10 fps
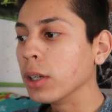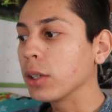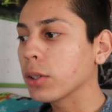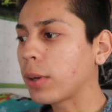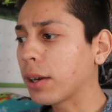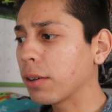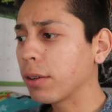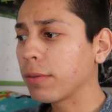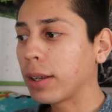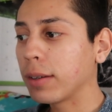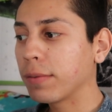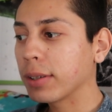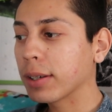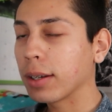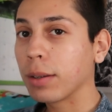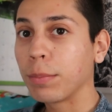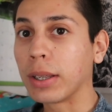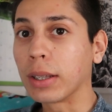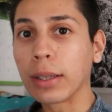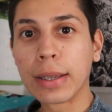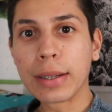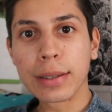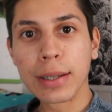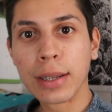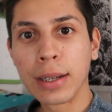So I don't know if it's gonna be linked,